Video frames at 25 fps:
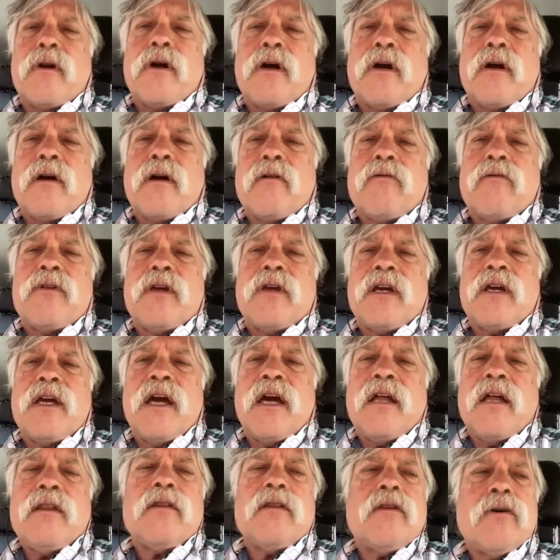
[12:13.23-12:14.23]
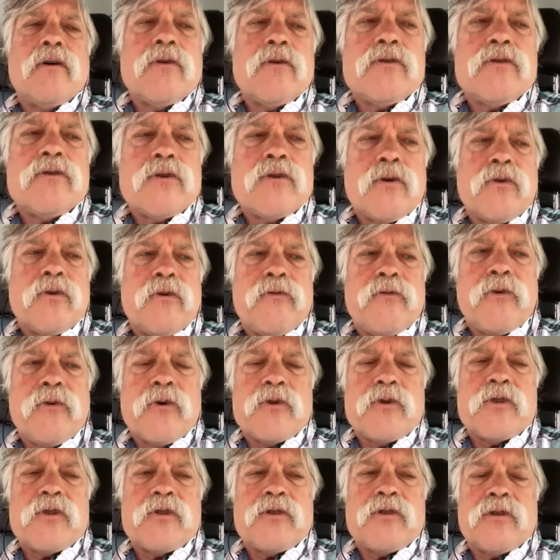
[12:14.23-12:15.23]
to get those older
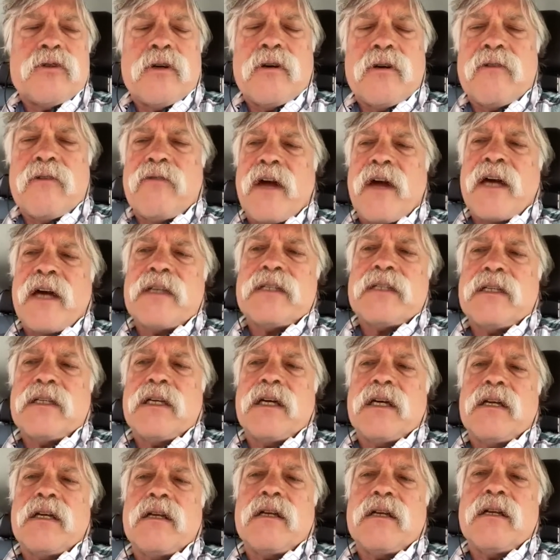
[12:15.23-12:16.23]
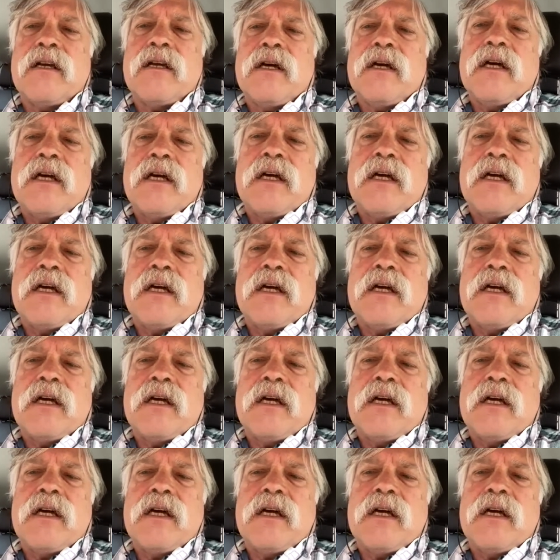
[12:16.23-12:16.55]
folks vaccinated